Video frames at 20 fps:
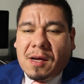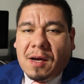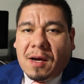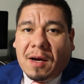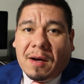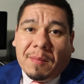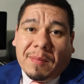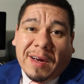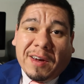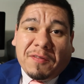
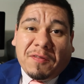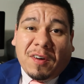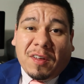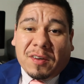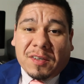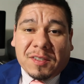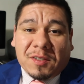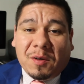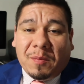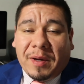My
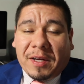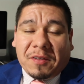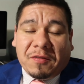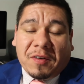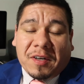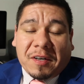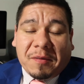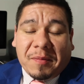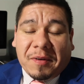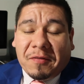father still makes
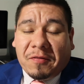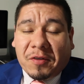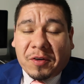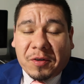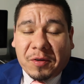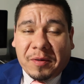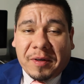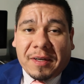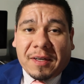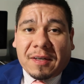fun of me for
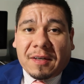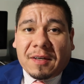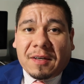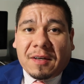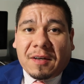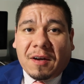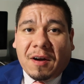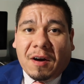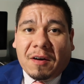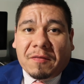doing
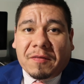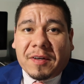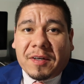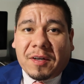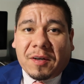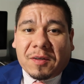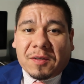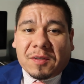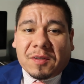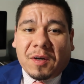card videos,